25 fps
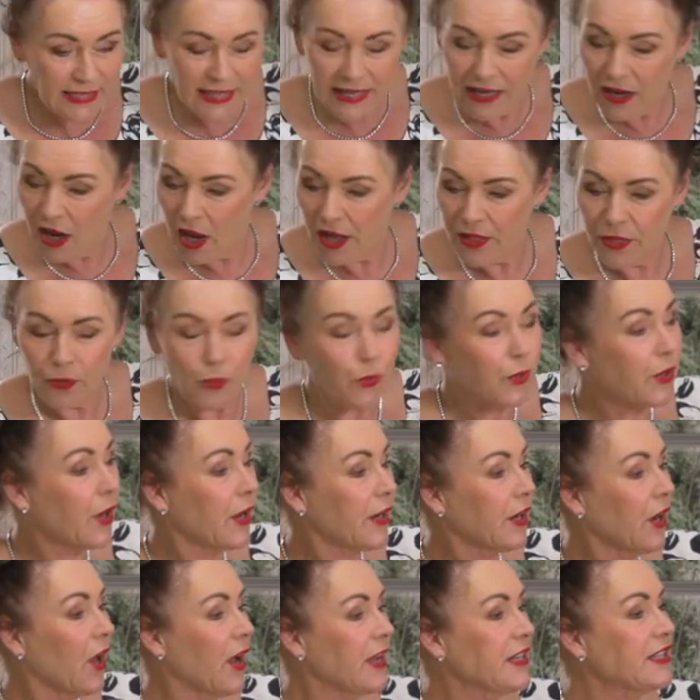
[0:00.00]
thing I thought
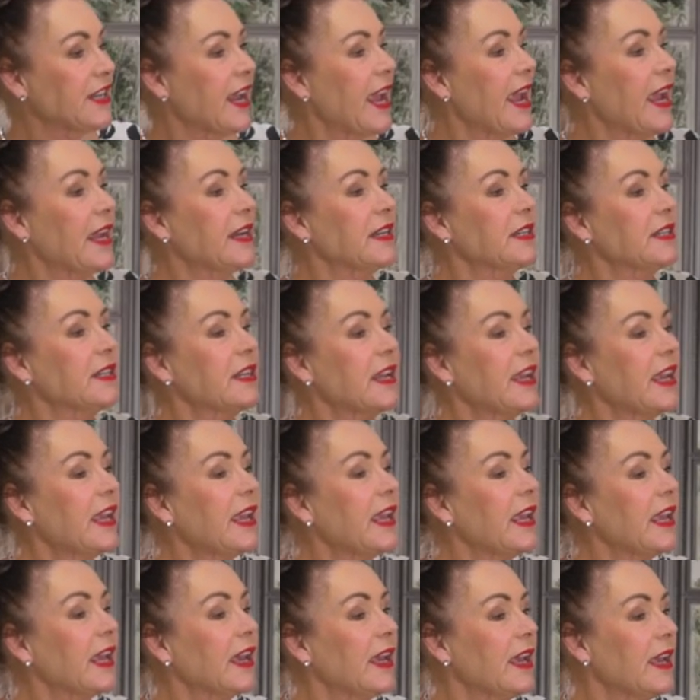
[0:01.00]
I'd like to add into
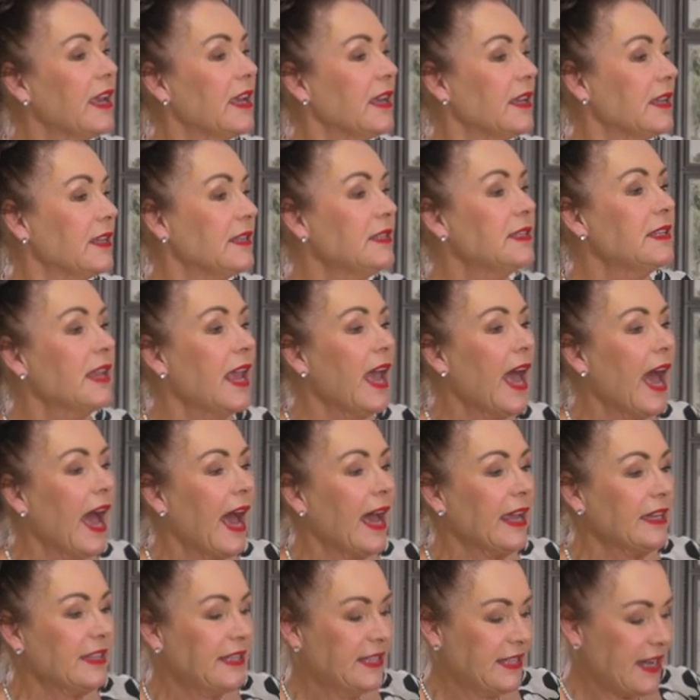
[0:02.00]
here is
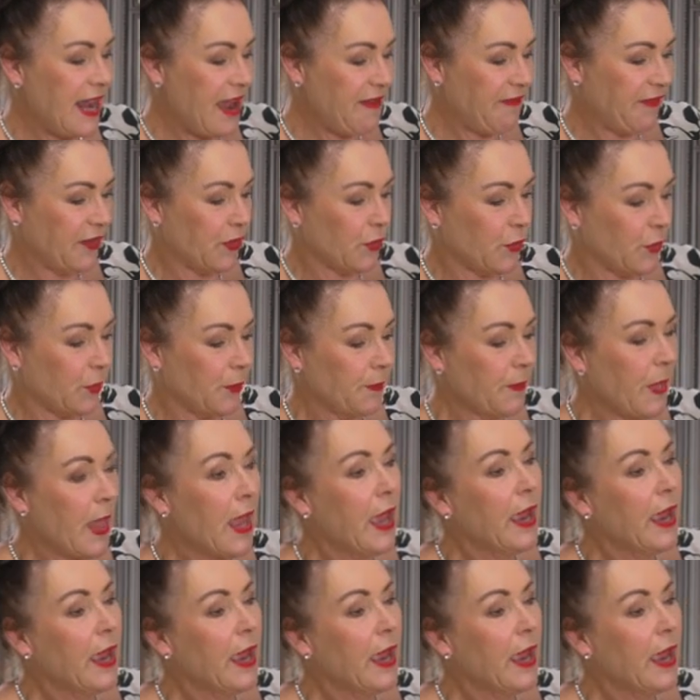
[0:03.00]
a daffodil.